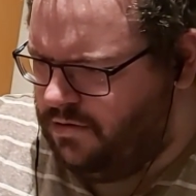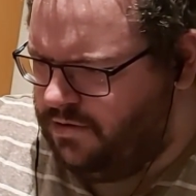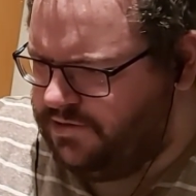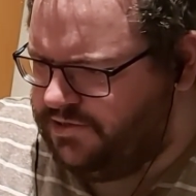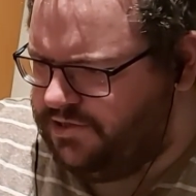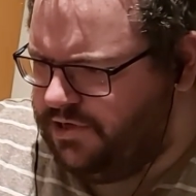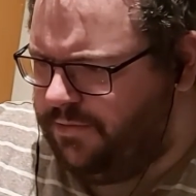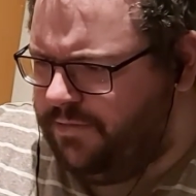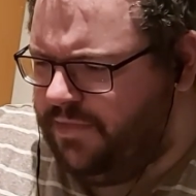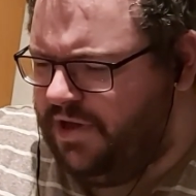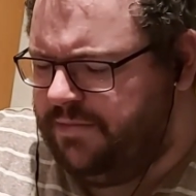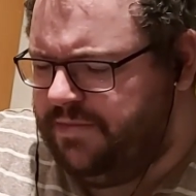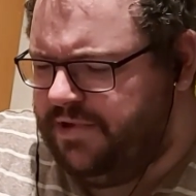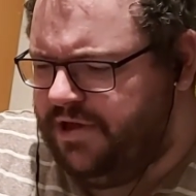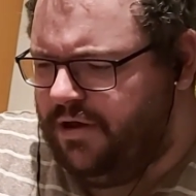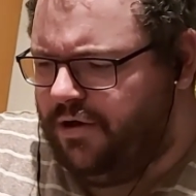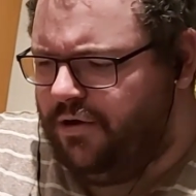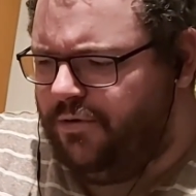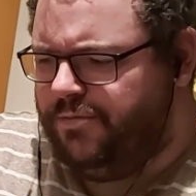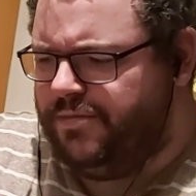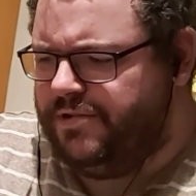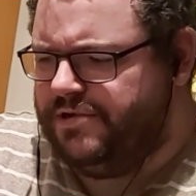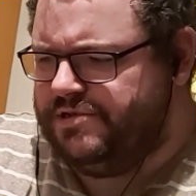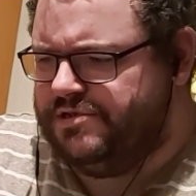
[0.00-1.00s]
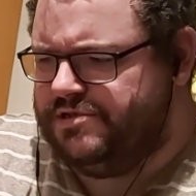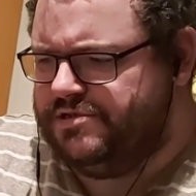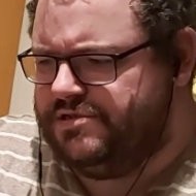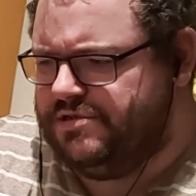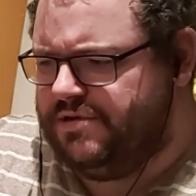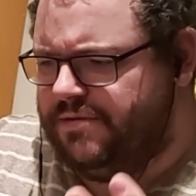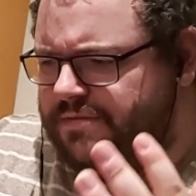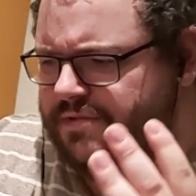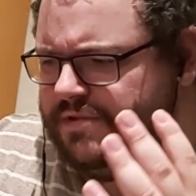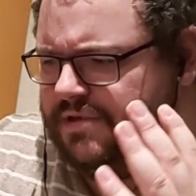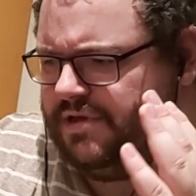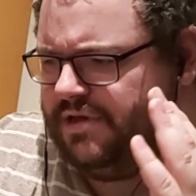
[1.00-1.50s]
So maybe it opens
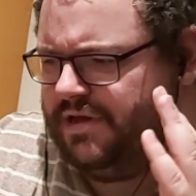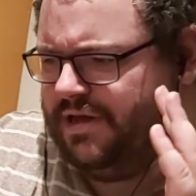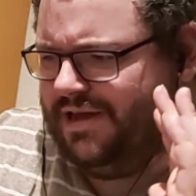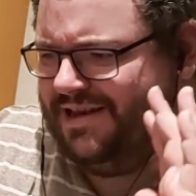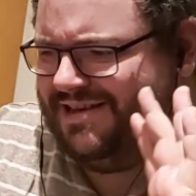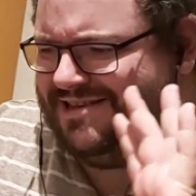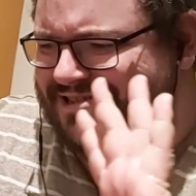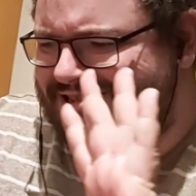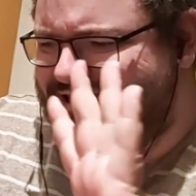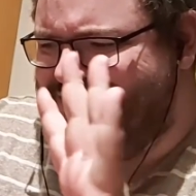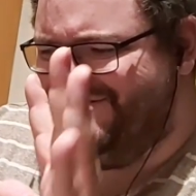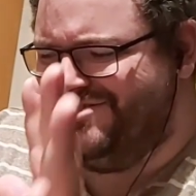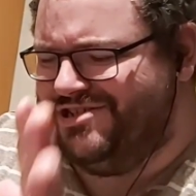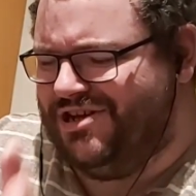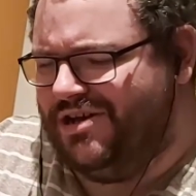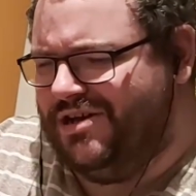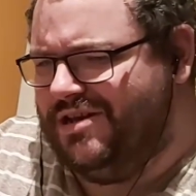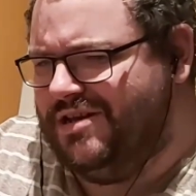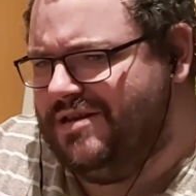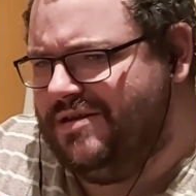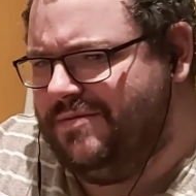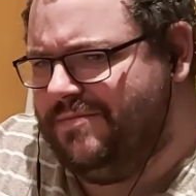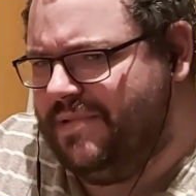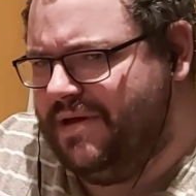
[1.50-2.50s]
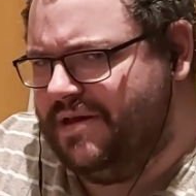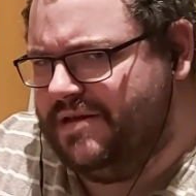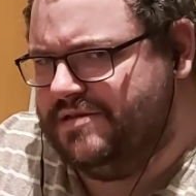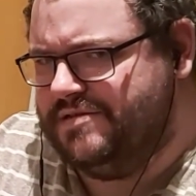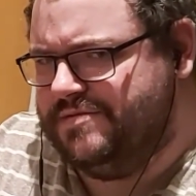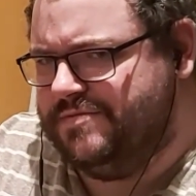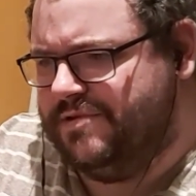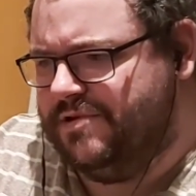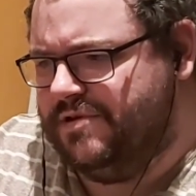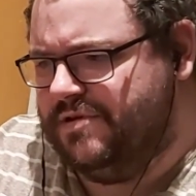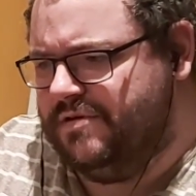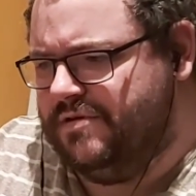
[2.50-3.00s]
something inside the
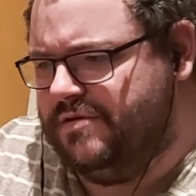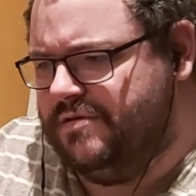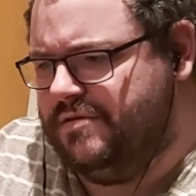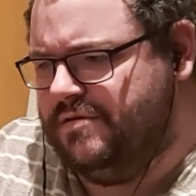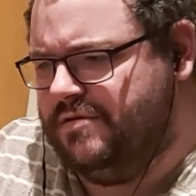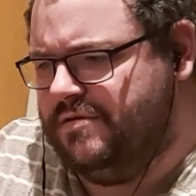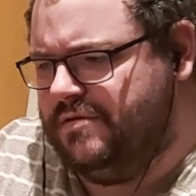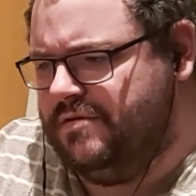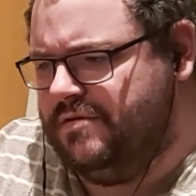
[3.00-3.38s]
basement.